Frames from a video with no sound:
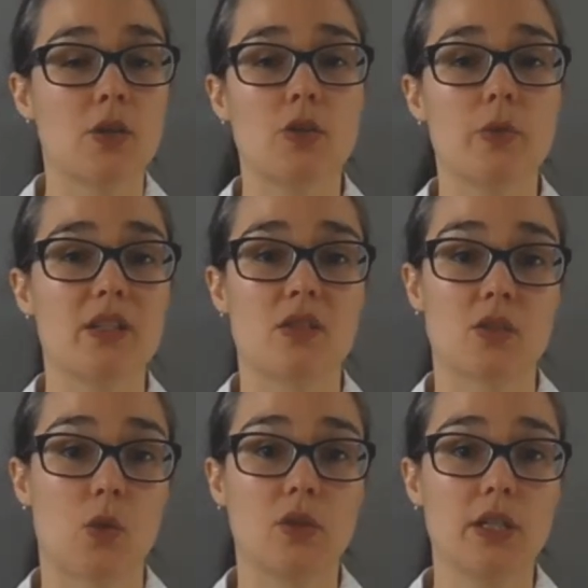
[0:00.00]
You
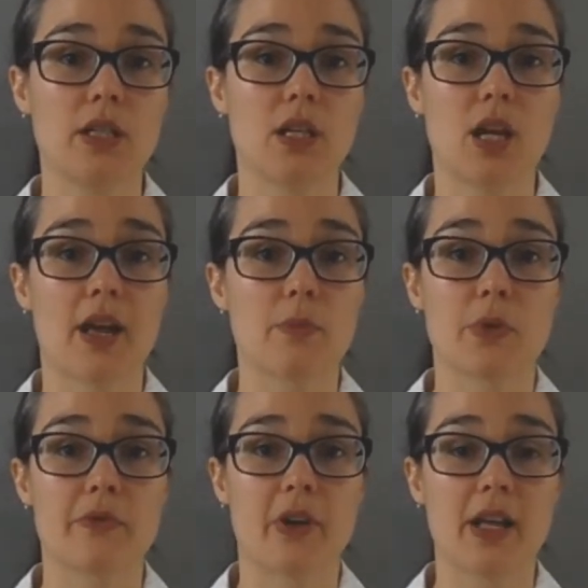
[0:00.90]
install it,
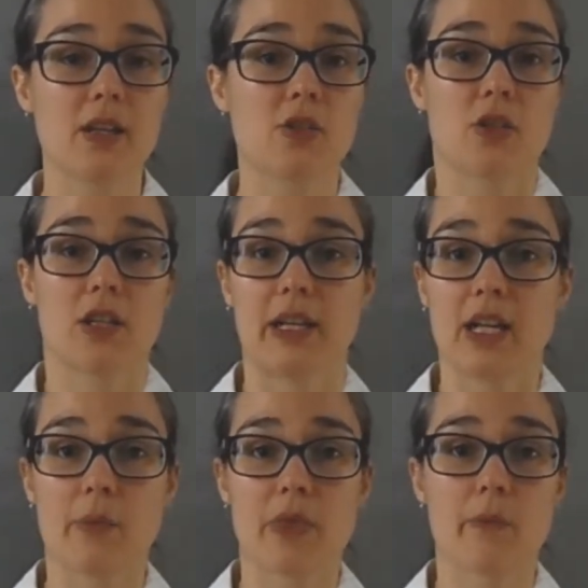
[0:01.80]
and provided you
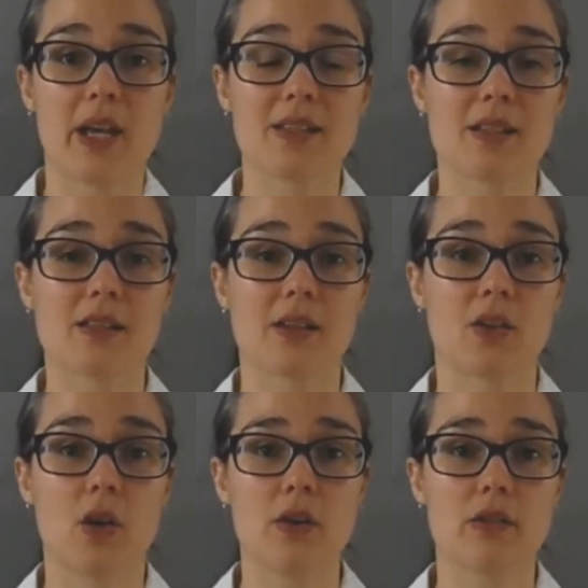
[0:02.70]
clean up the mess as
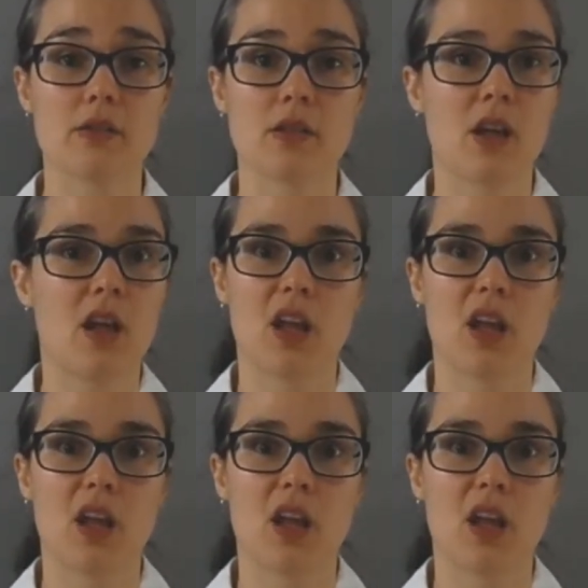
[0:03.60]
it goes,